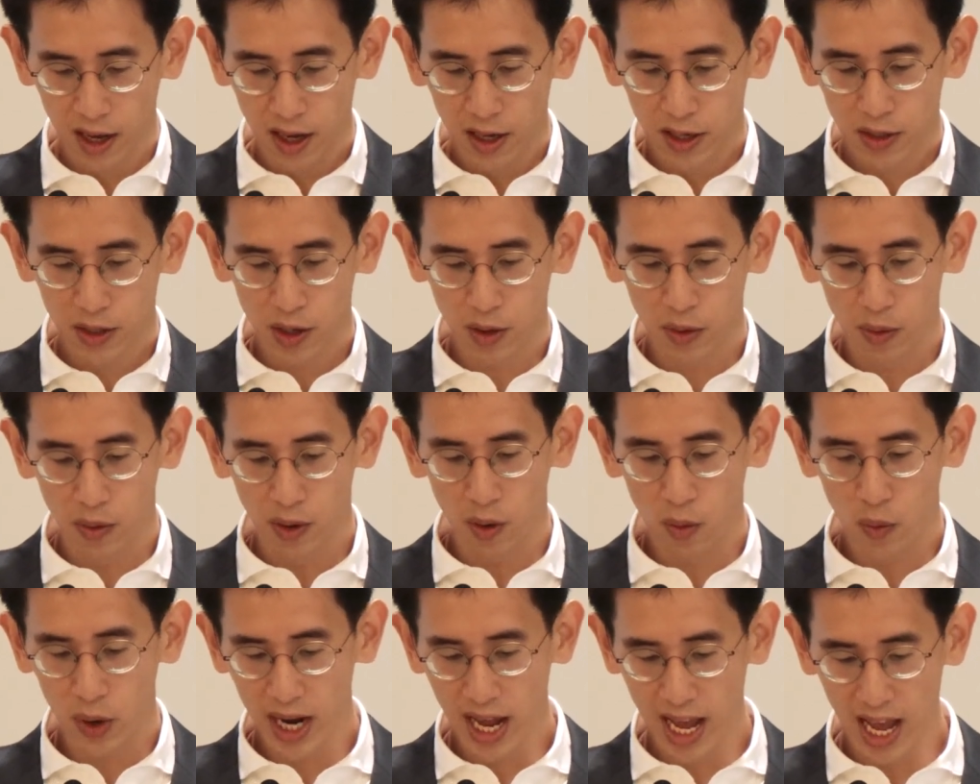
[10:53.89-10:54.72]
So
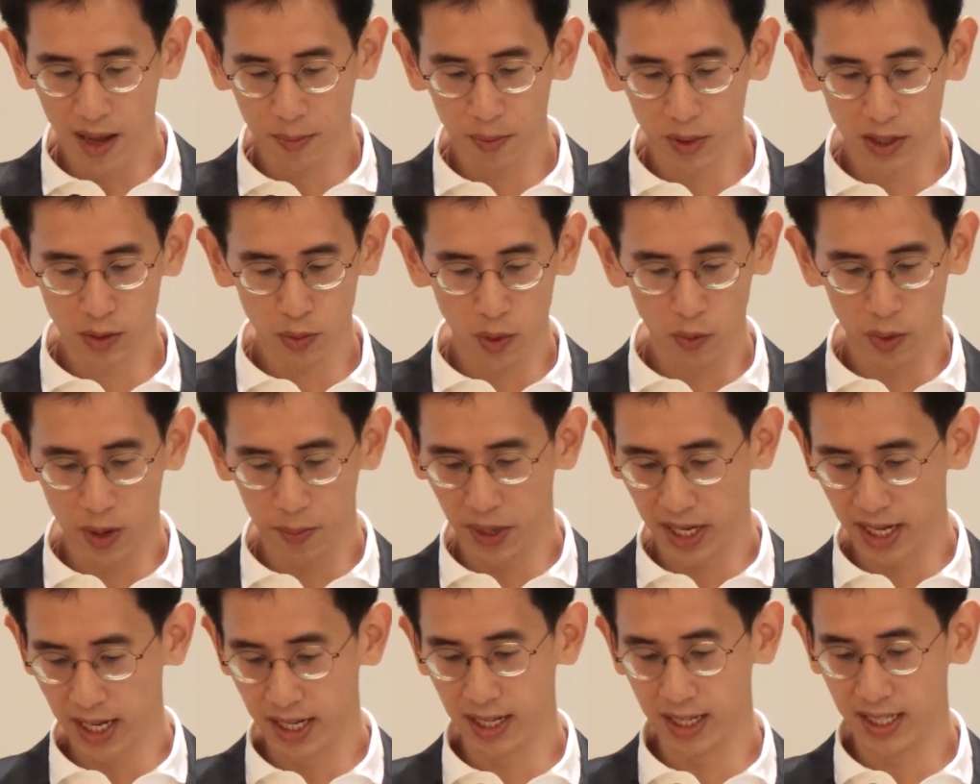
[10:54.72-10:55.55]
what happens when we
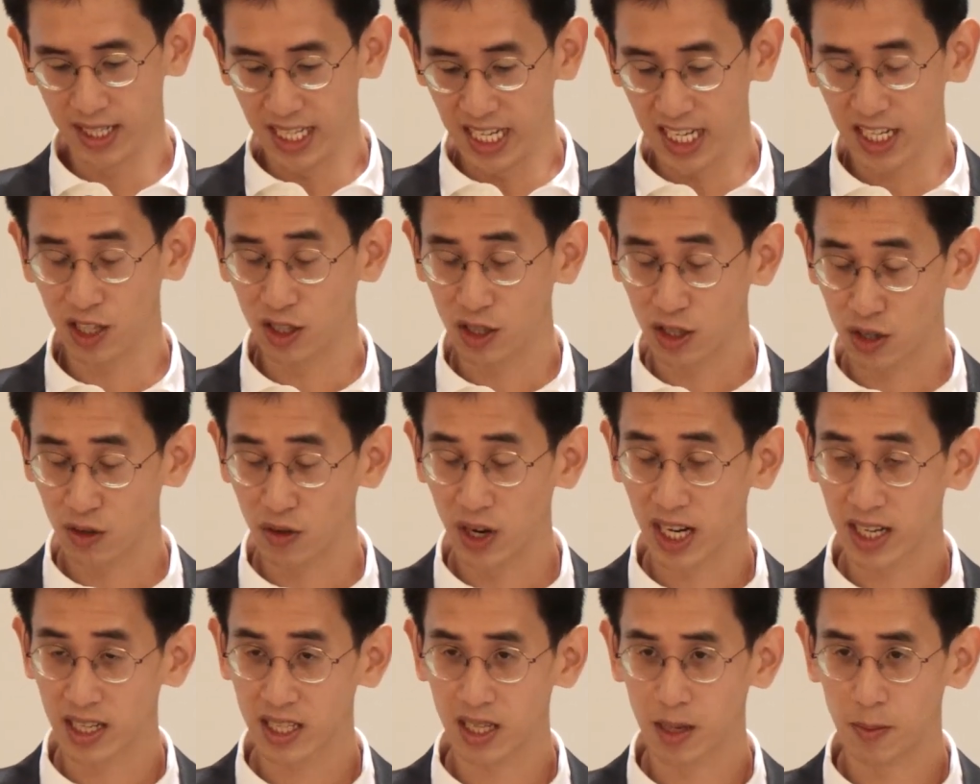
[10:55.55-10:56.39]
begin to
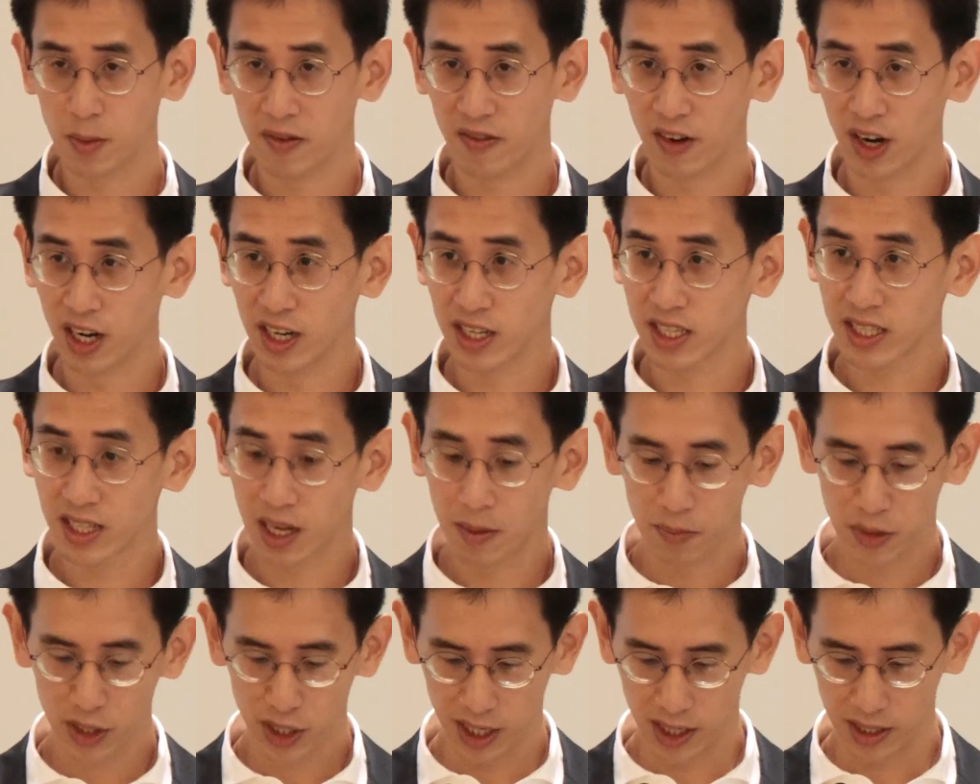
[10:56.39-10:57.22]
deconstruct some of our
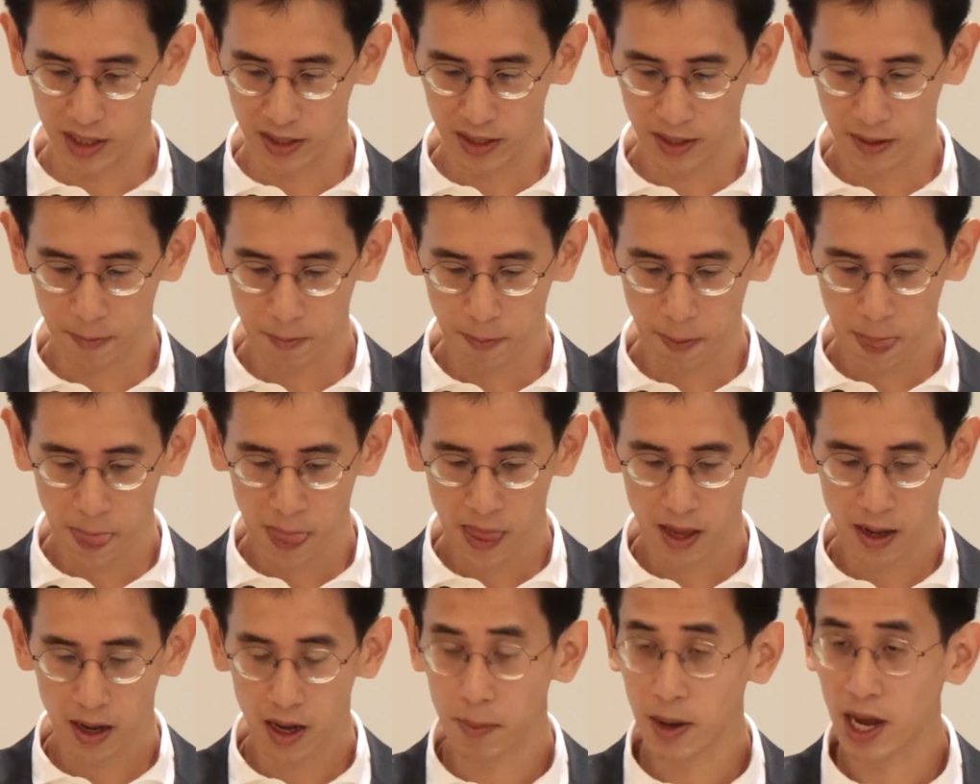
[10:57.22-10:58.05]
assumptions
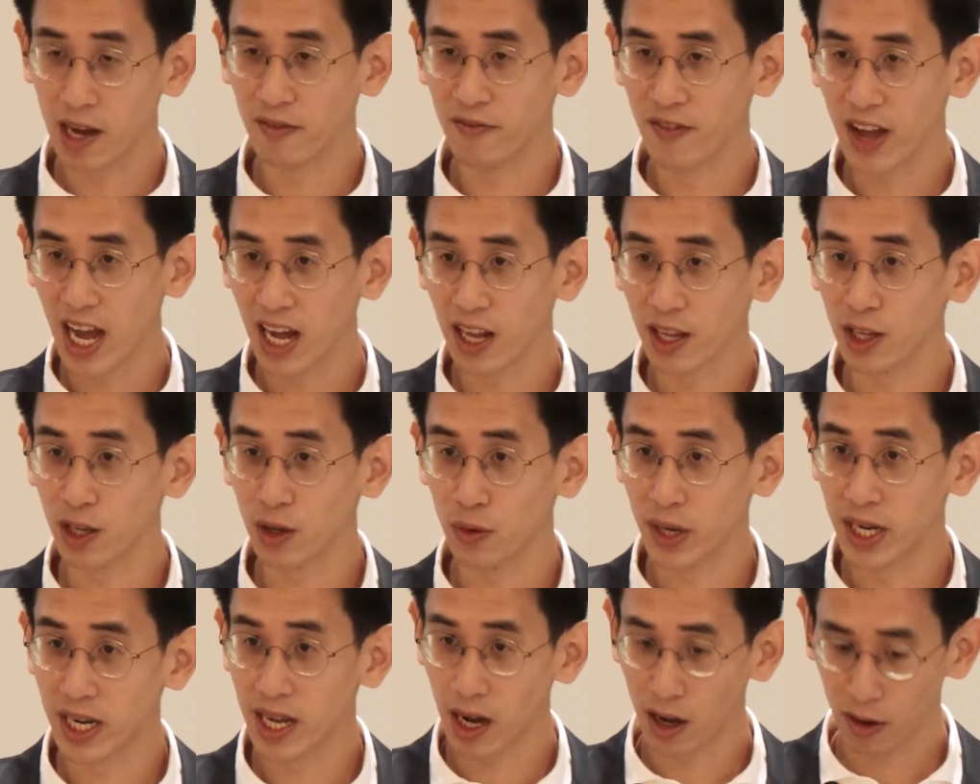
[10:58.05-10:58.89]
about
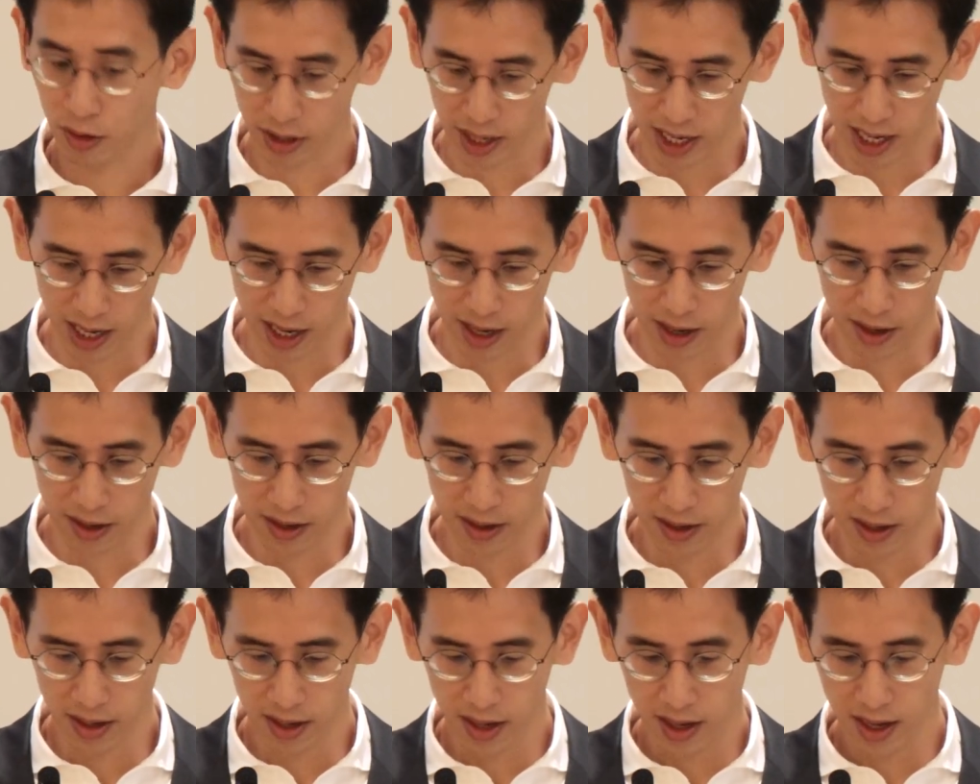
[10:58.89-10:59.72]
value in healthcare,
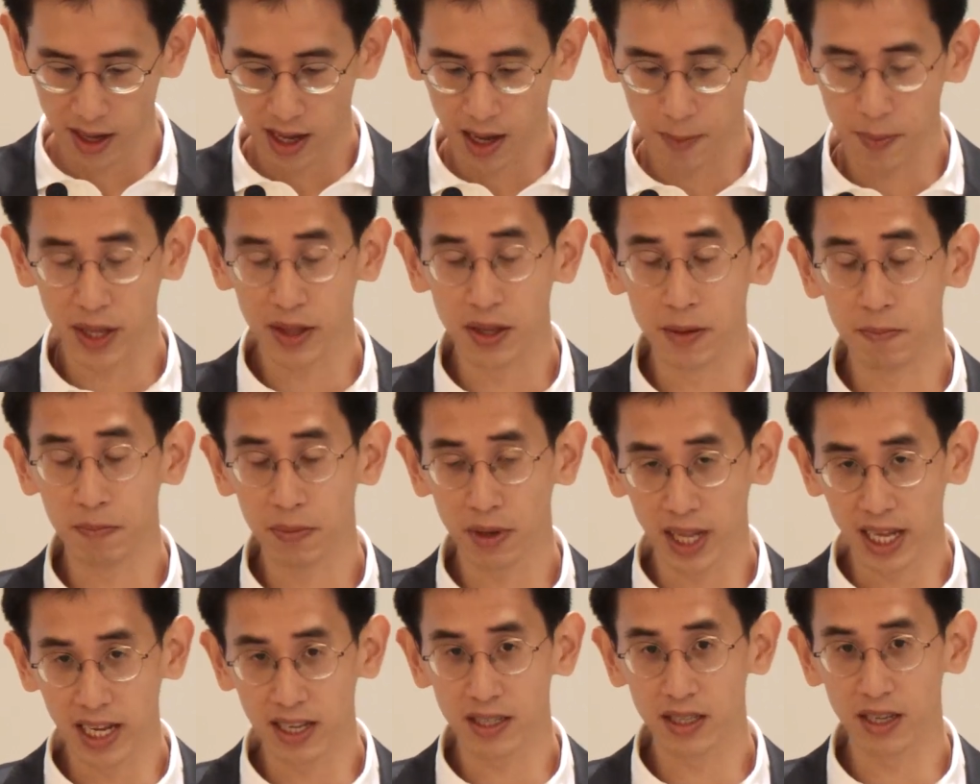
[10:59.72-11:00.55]
about the
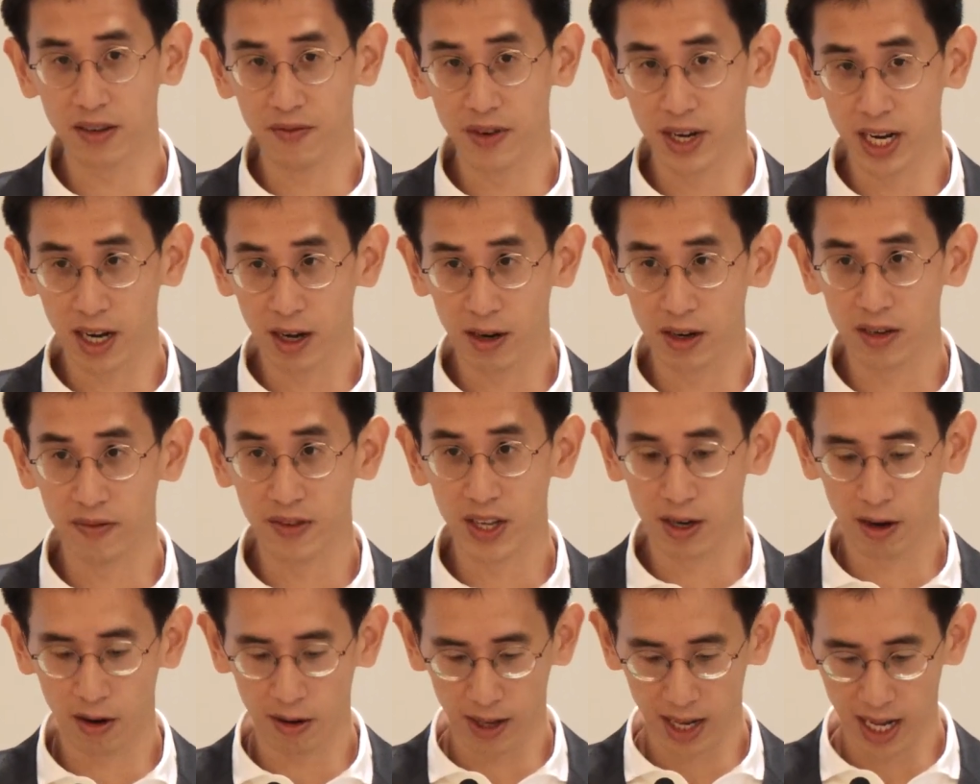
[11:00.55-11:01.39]
place of narrative
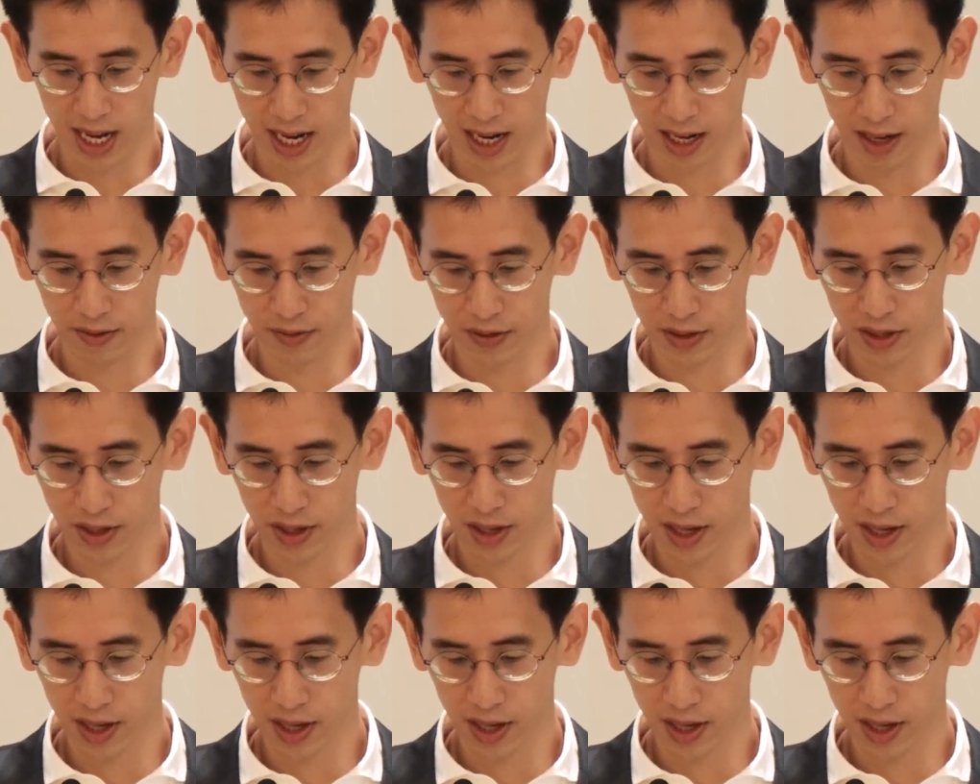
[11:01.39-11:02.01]
in our lives,